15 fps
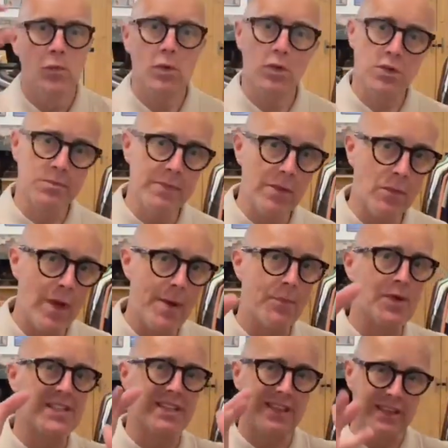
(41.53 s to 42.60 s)
we've got some knitwear,
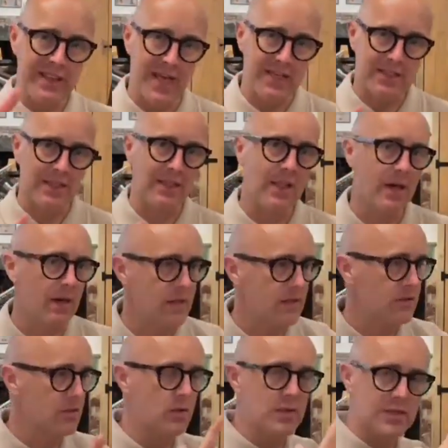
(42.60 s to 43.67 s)
but it's nice and
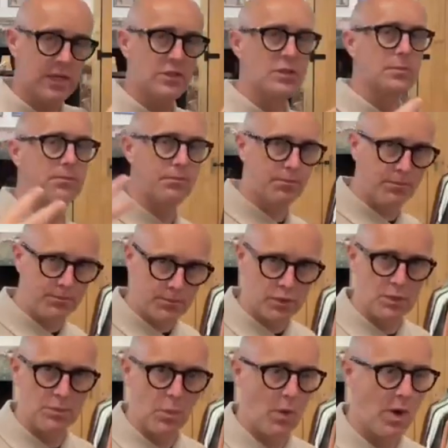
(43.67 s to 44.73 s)
light, so it's actually super